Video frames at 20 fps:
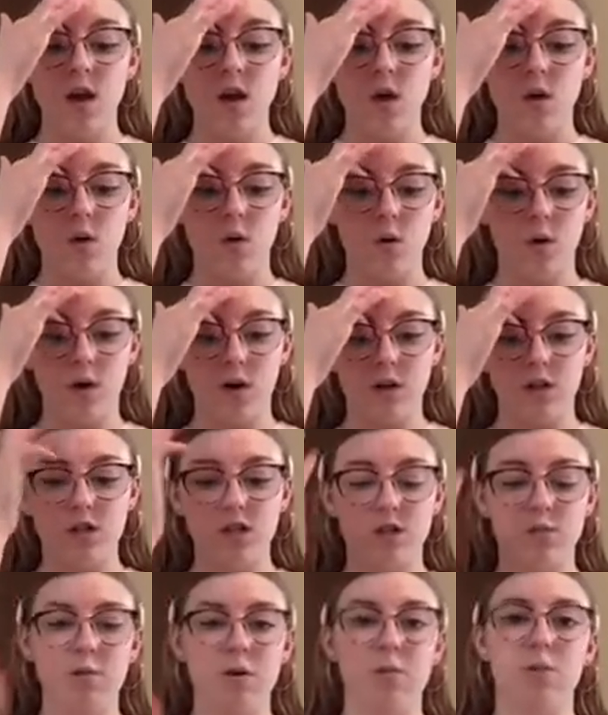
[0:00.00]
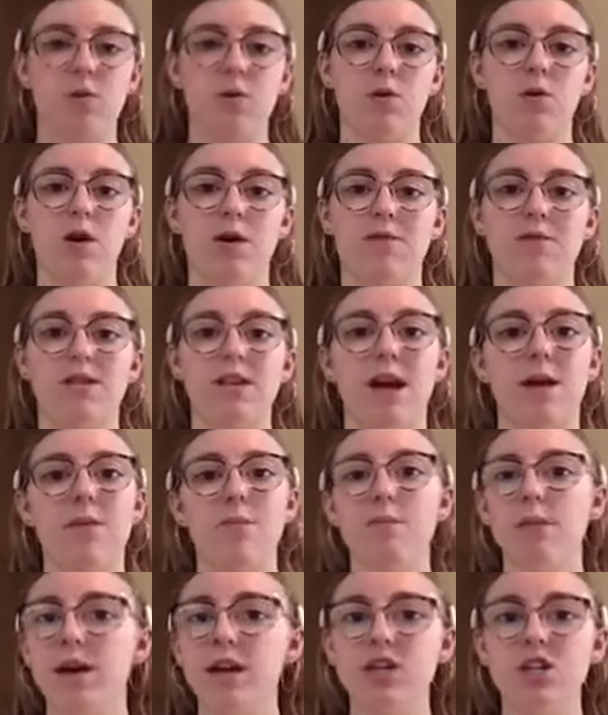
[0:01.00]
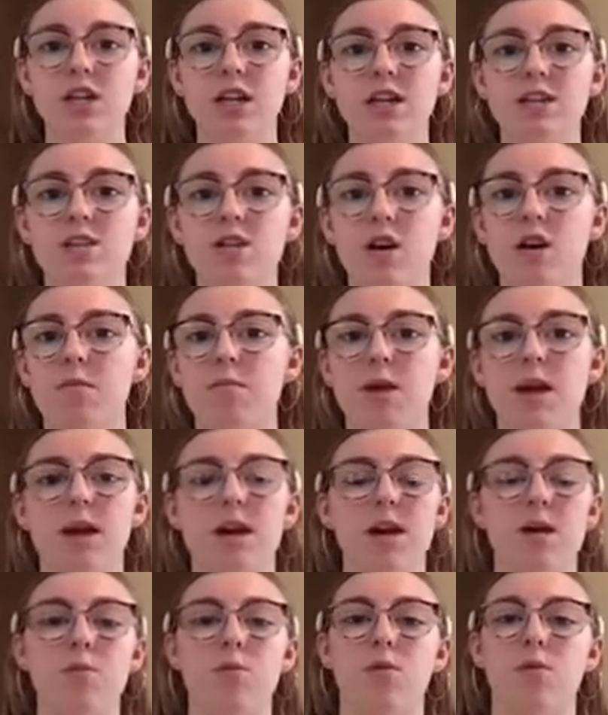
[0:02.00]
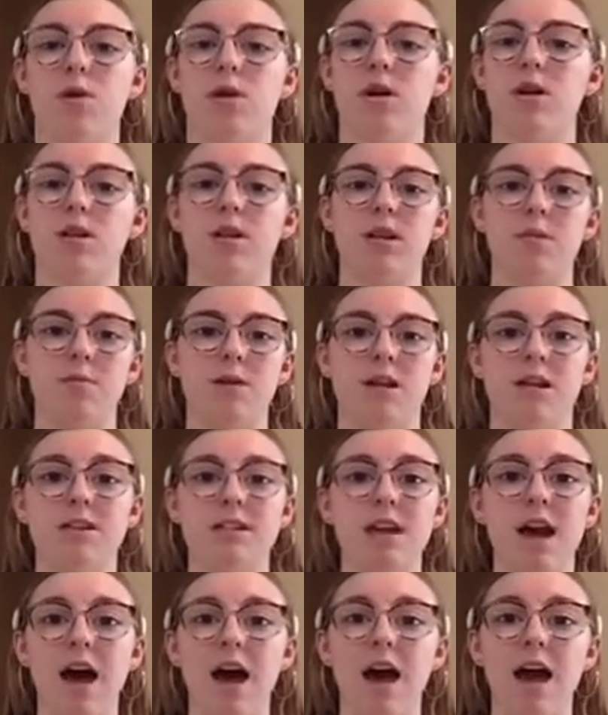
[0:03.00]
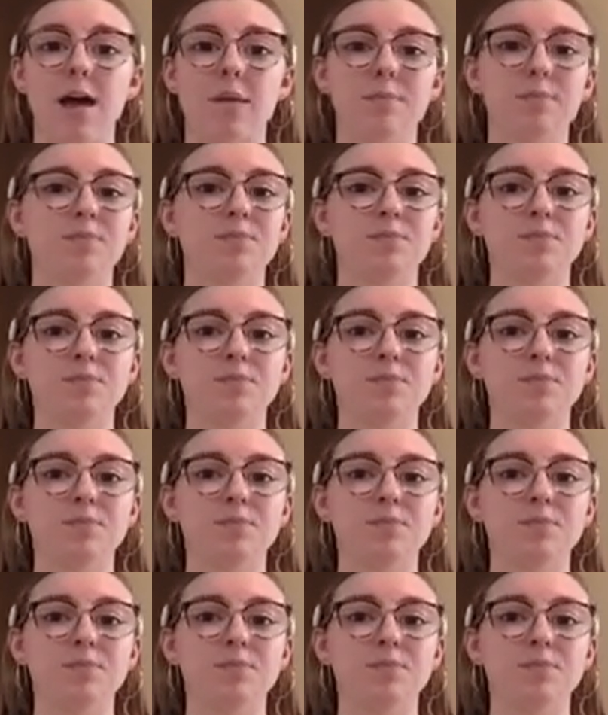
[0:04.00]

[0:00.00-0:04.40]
or just people who have a tight budget on makeup or limited time.